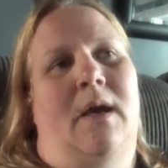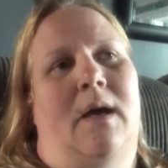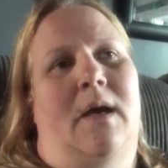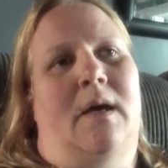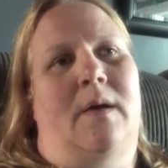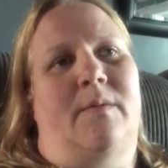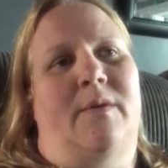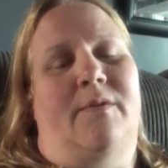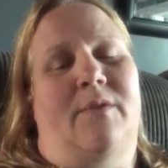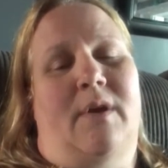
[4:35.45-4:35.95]

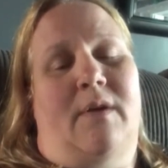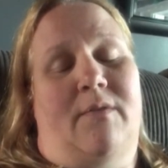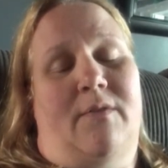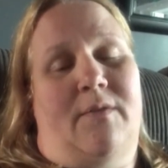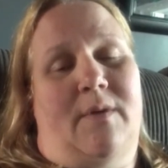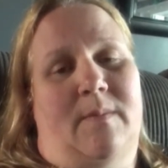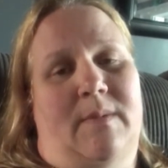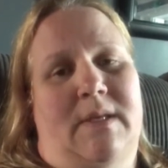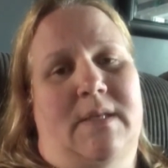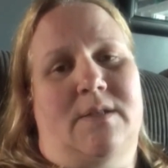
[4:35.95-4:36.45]
If you have a
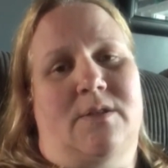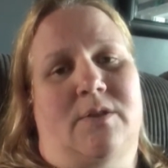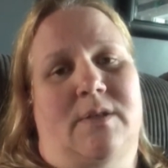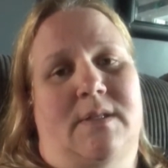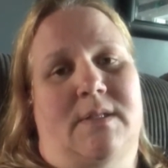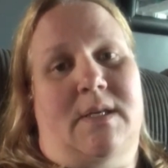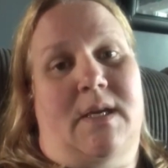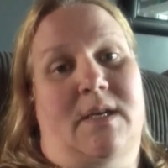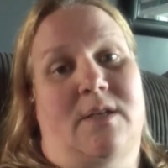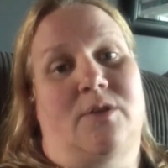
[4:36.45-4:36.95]
family history,
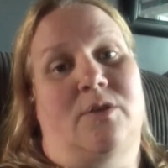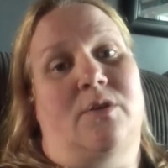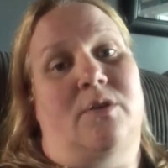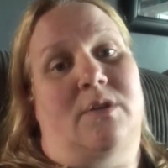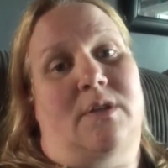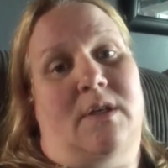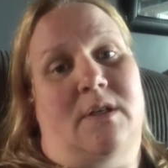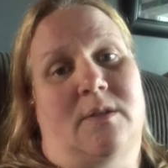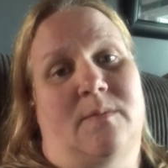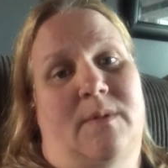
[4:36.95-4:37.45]
as I do, your
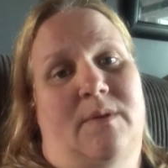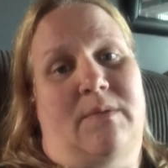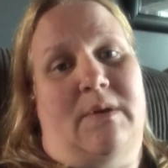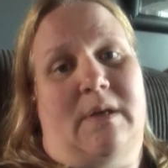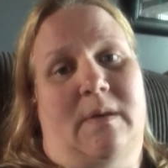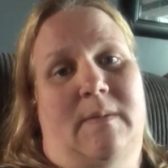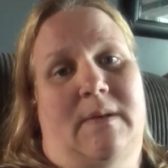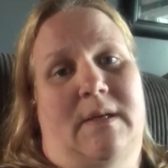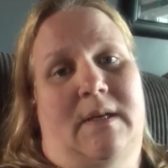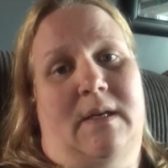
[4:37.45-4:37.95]
doctor may
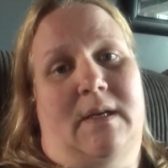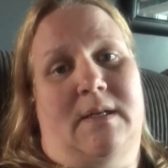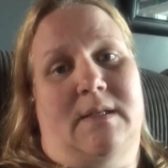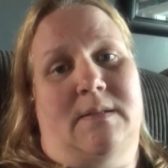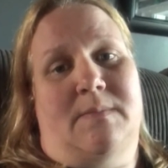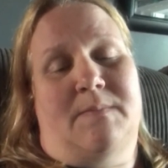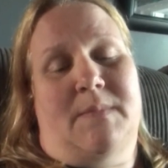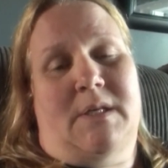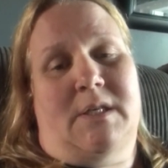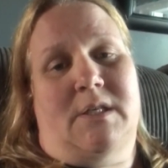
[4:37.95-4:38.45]
recommend it at
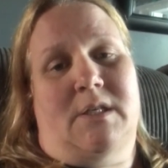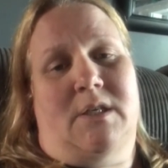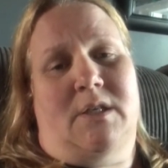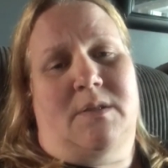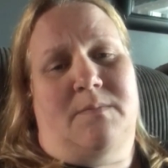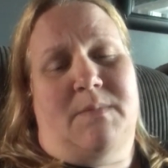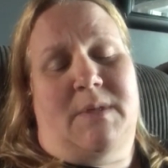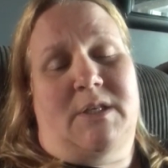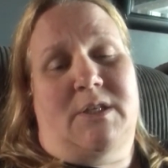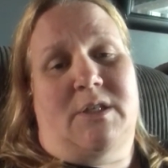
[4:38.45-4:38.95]
a
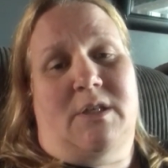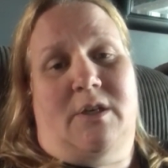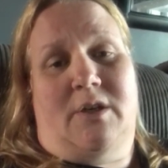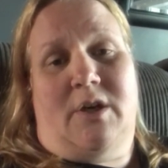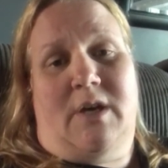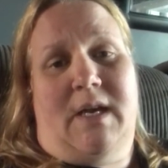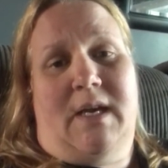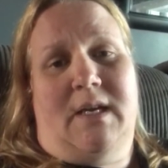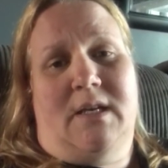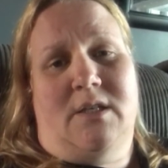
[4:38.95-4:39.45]
much
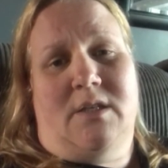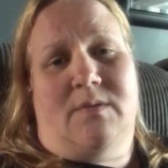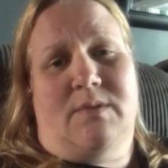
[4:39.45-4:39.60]
younger age.